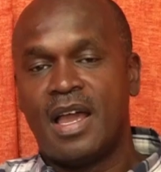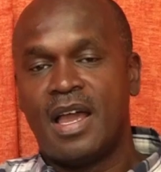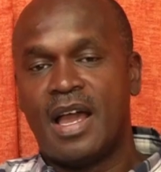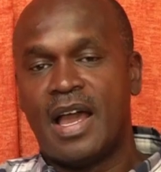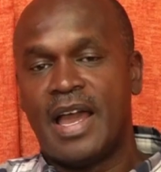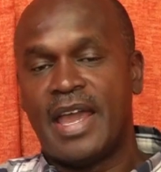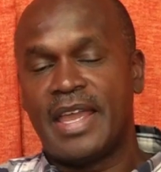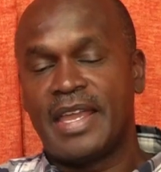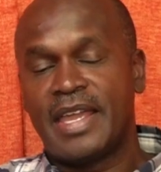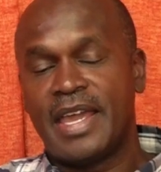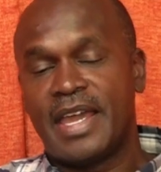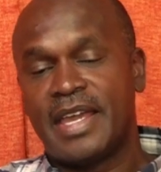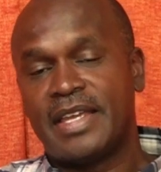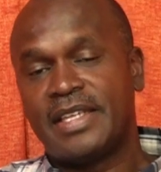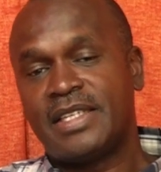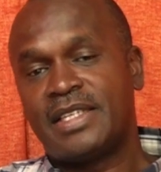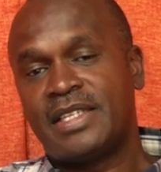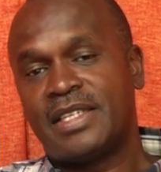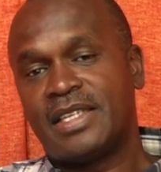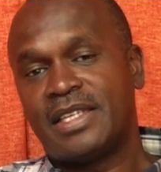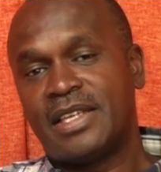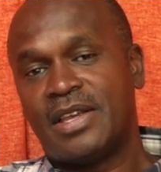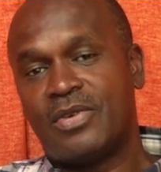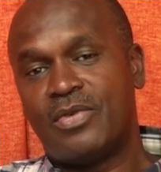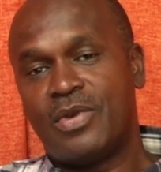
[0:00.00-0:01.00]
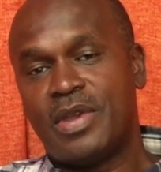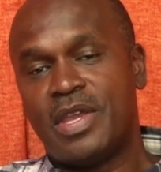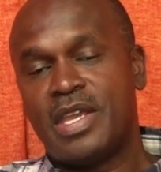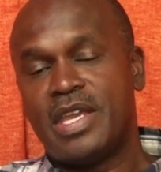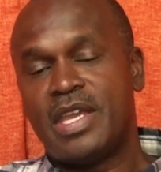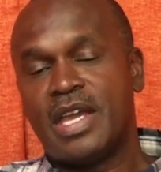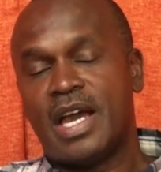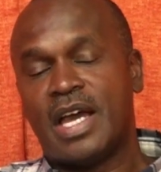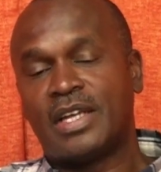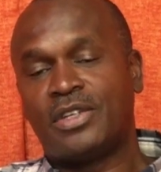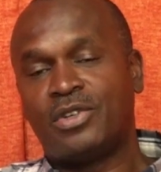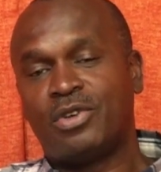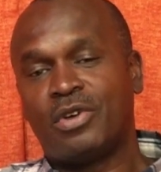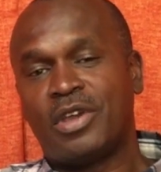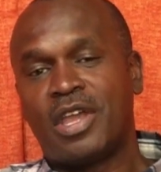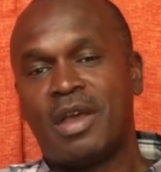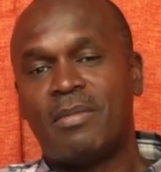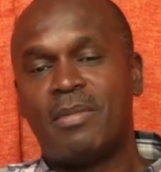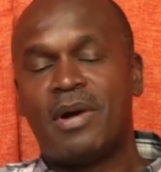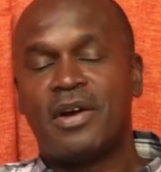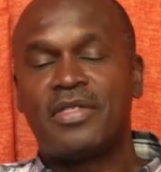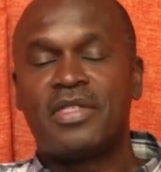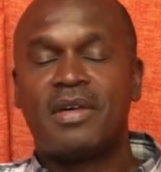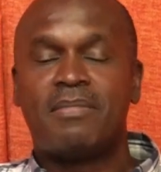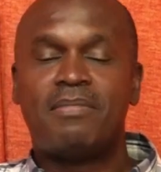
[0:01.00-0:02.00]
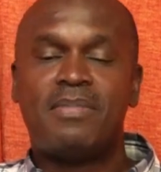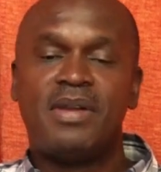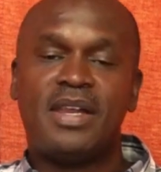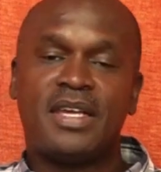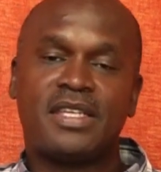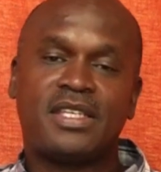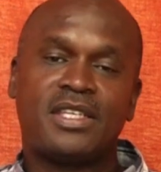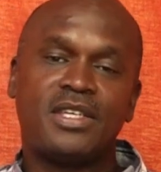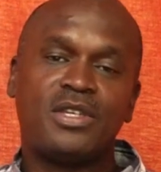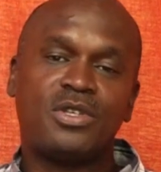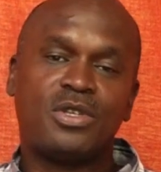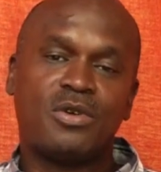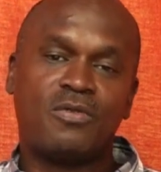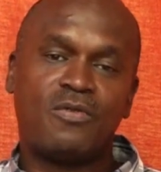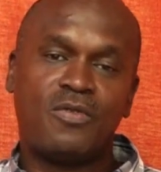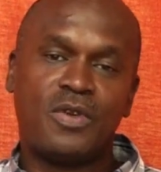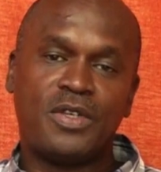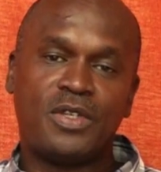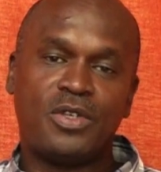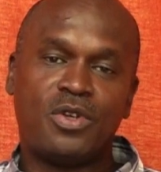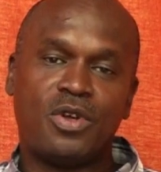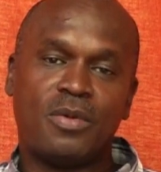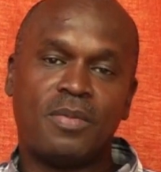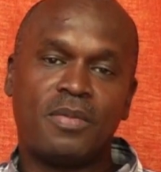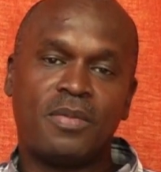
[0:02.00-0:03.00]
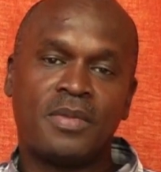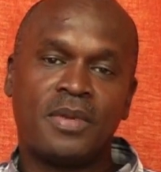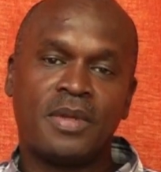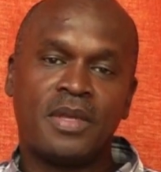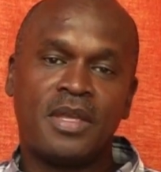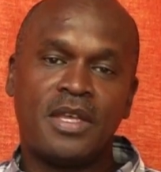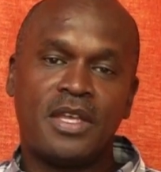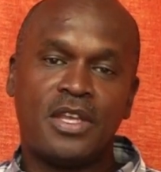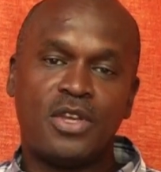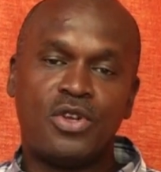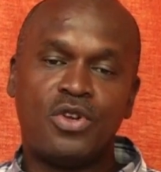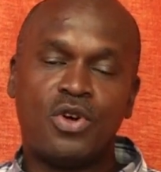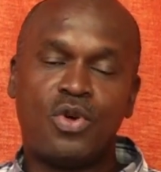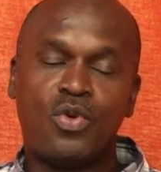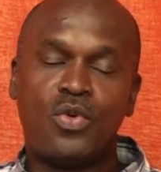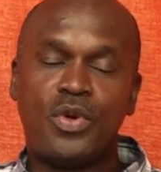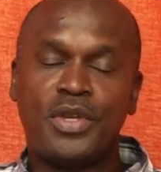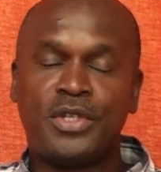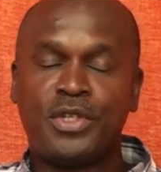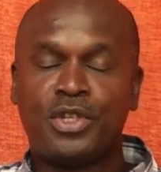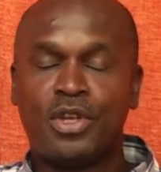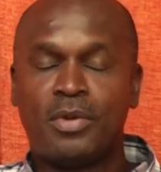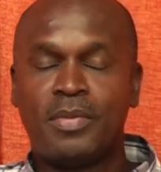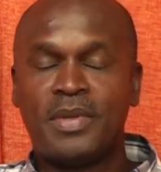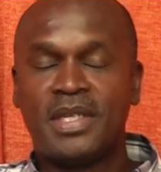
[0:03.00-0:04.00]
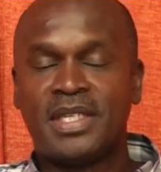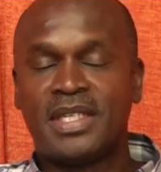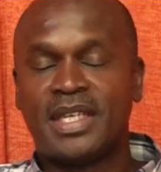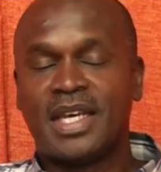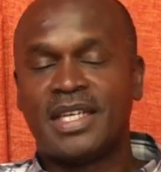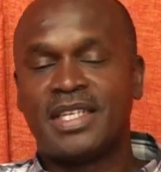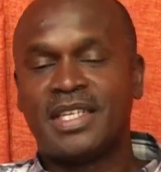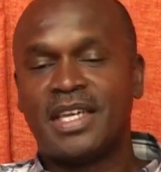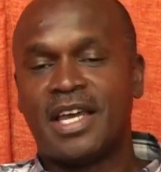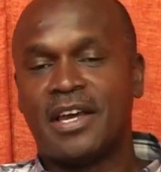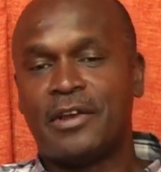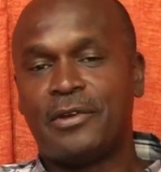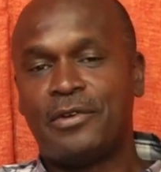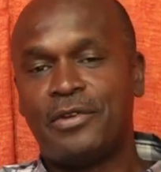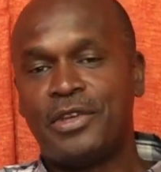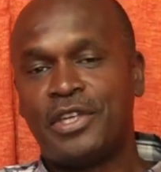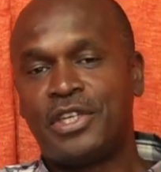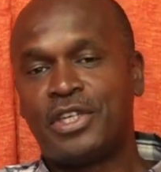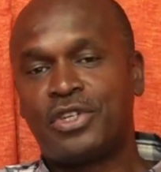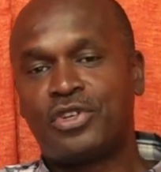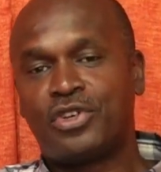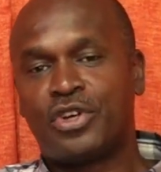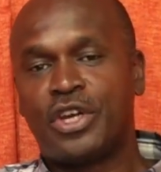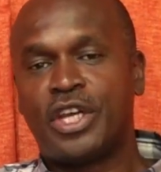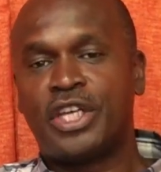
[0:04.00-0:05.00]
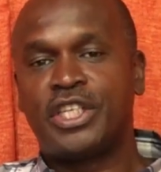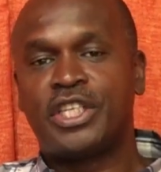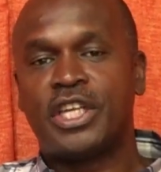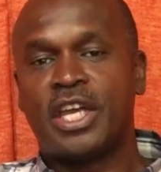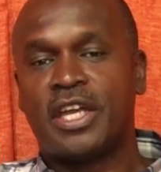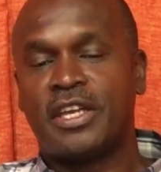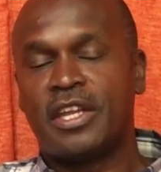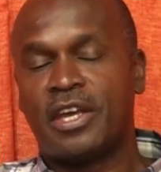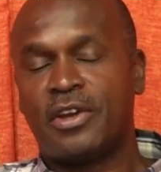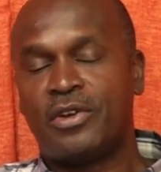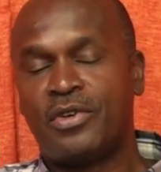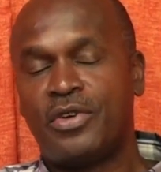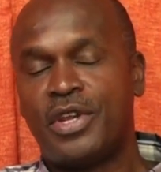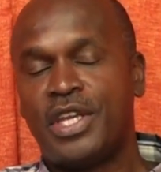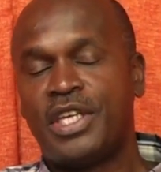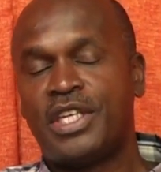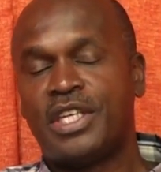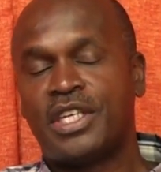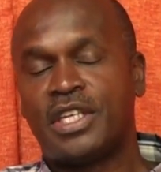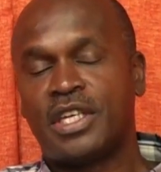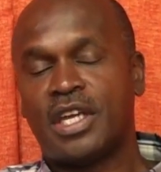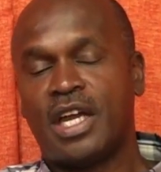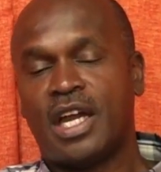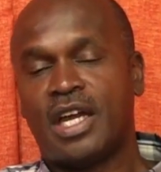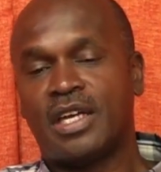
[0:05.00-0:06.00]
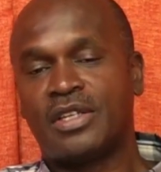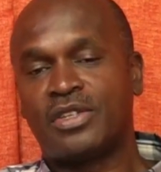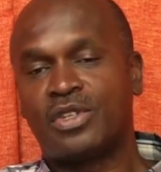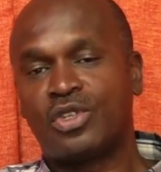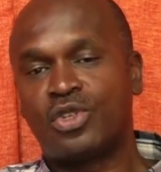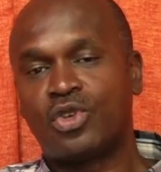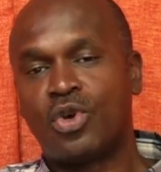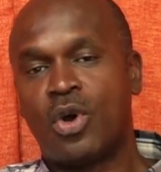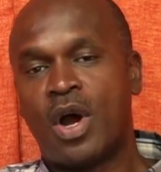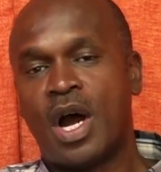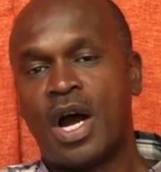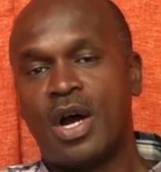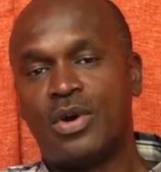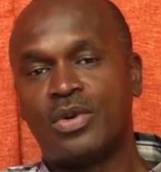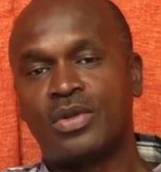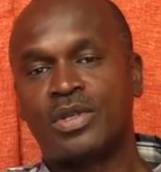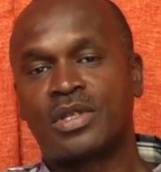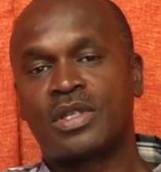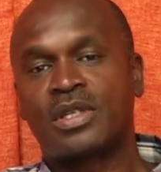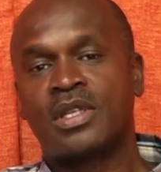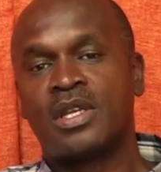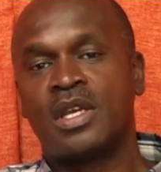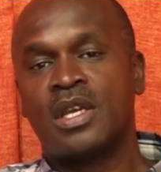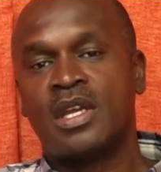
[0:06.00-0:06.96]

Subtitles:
Hi guys, we are talking about the blessings of wisdom. You know, wisdom is such a rich treasure and a rich storehouse.